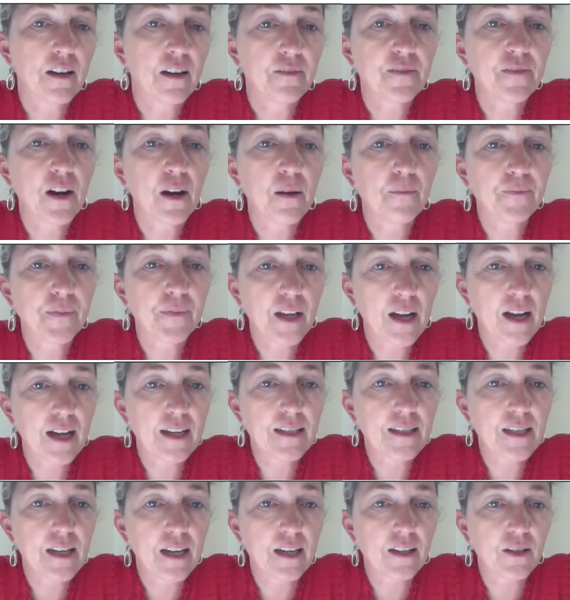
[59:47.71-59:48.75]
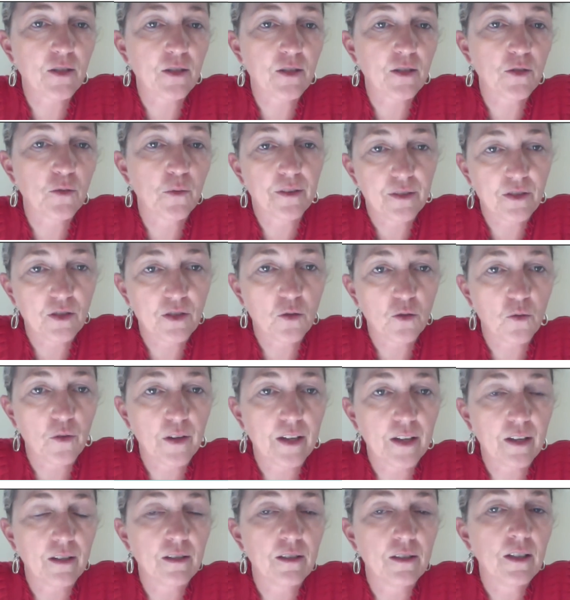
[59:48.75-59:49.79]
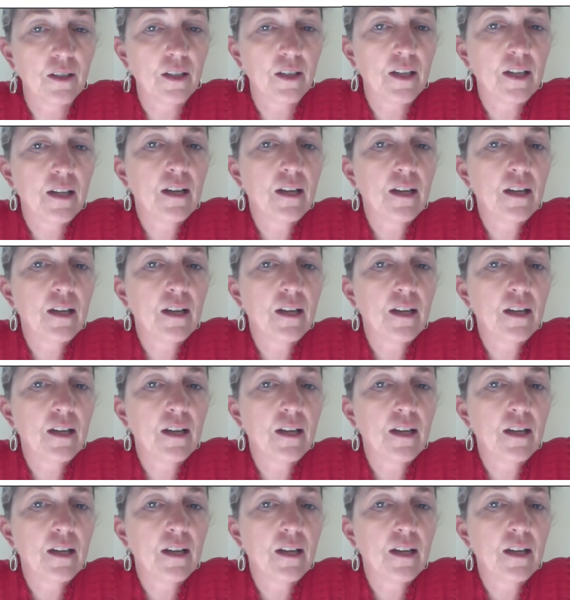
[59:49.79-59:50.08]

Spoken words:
from contact with the soil.